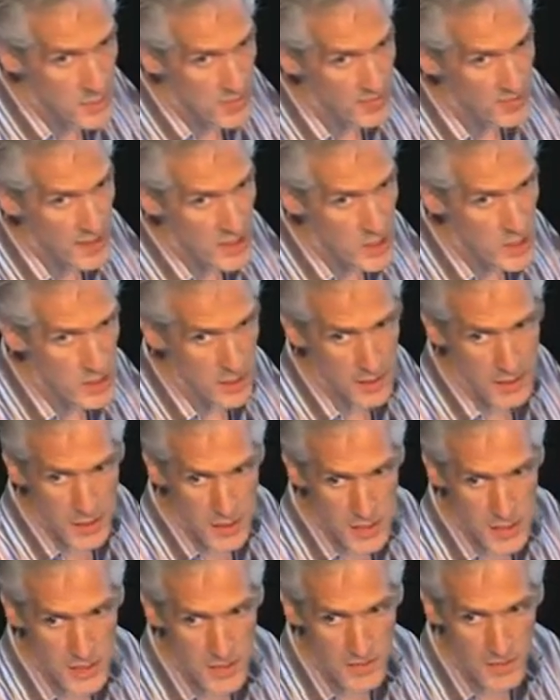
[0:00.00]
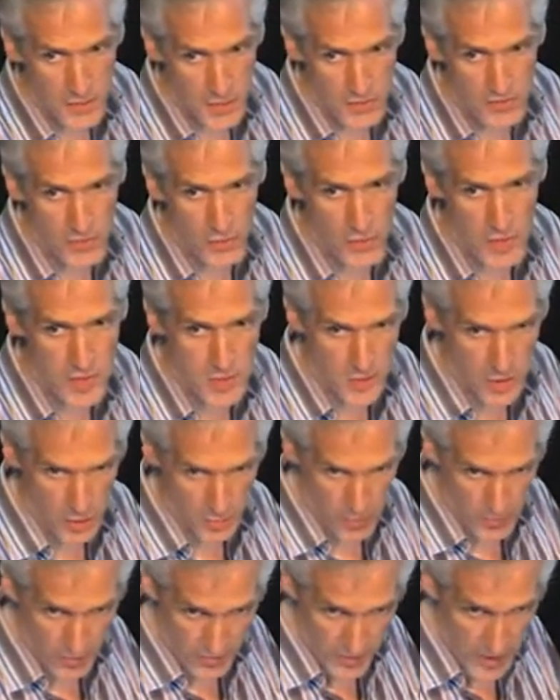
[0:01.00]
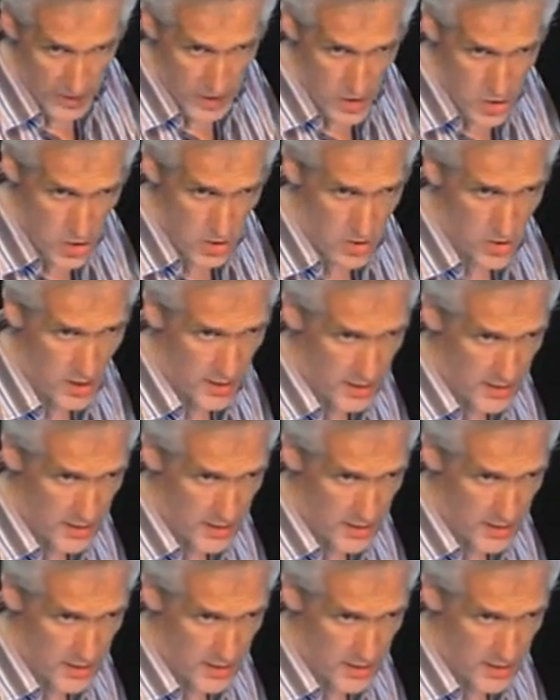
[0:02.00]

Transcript: professional initiative. I mean, you folks are all fairly junior.